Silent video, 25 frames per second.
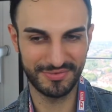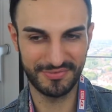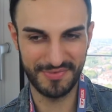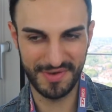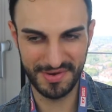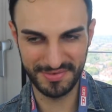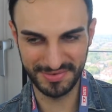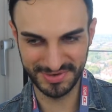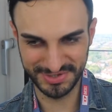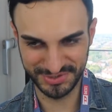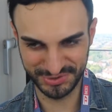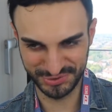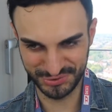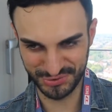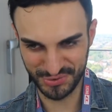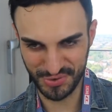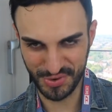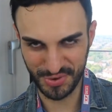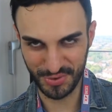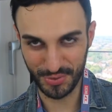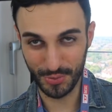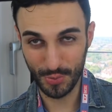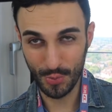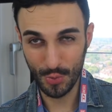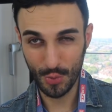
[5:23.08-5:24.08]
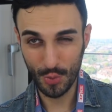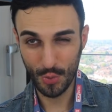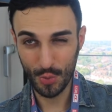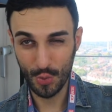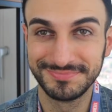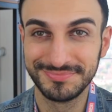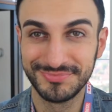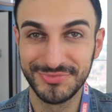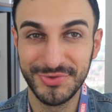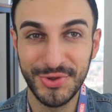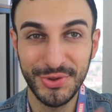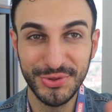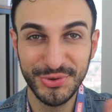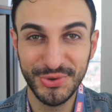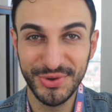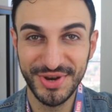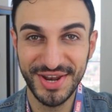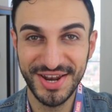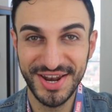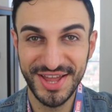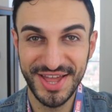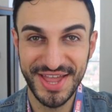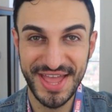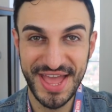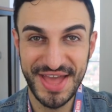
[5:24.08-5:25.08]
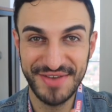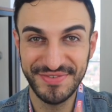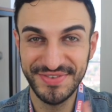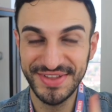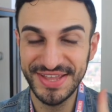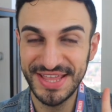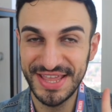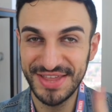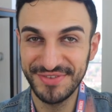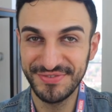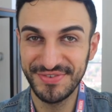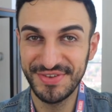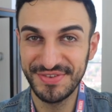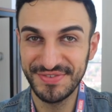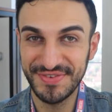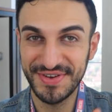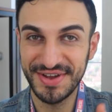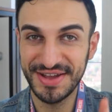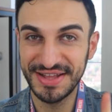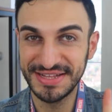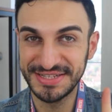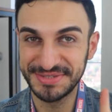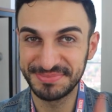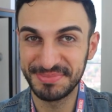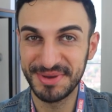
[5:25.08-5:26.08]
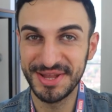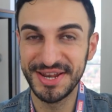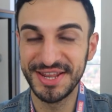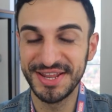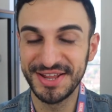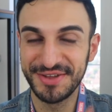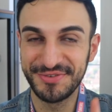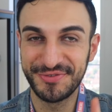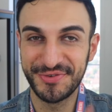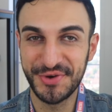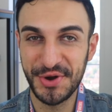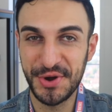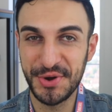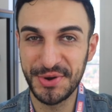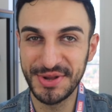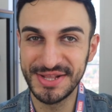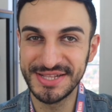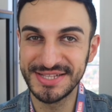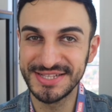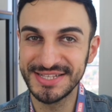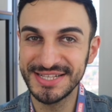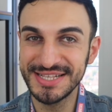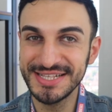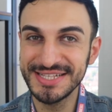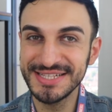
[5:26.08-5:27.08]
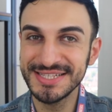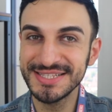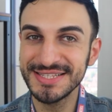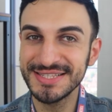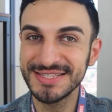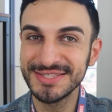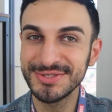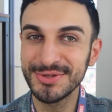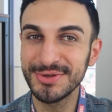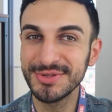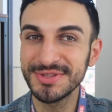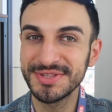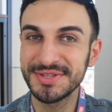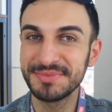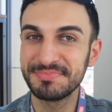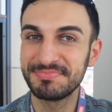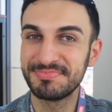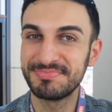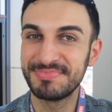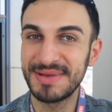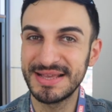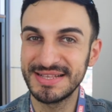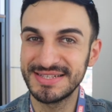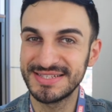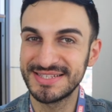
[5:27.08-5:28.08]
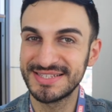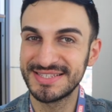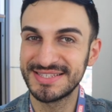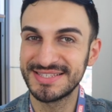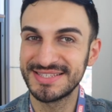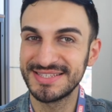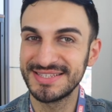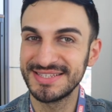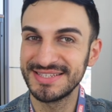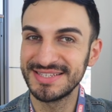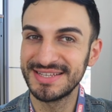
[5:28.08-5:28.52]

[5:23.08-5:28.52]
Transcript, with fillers: very strong. Not gonna lie, having hay fever and smelling a fragrance is not the best